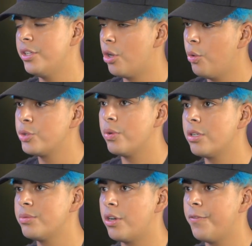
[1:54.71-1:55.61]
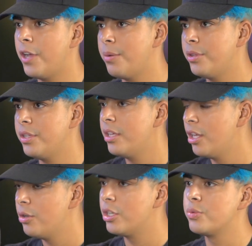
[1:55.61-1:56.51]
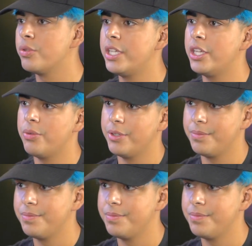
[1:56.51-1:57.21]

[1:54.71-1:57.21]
You're always welcome to our family, because we'll take you in.